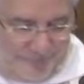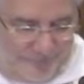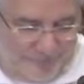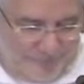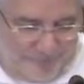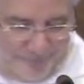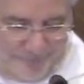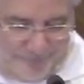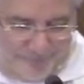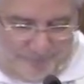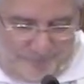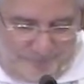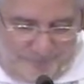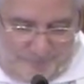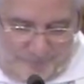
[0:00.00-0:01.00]

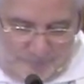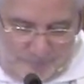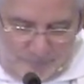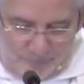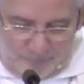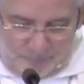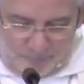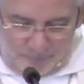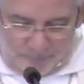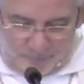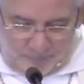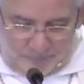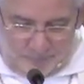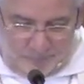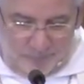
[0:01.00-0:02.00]

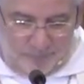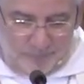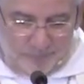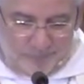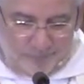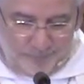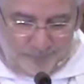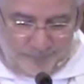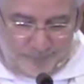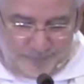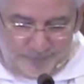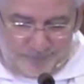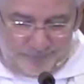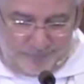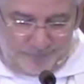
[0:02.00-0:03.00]

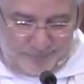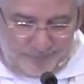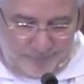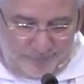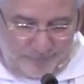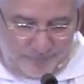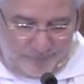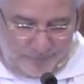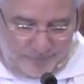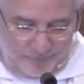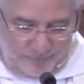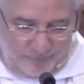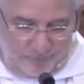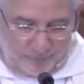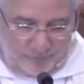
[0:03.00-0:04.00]

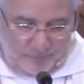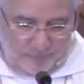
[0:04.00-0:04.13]
Nobody speaks.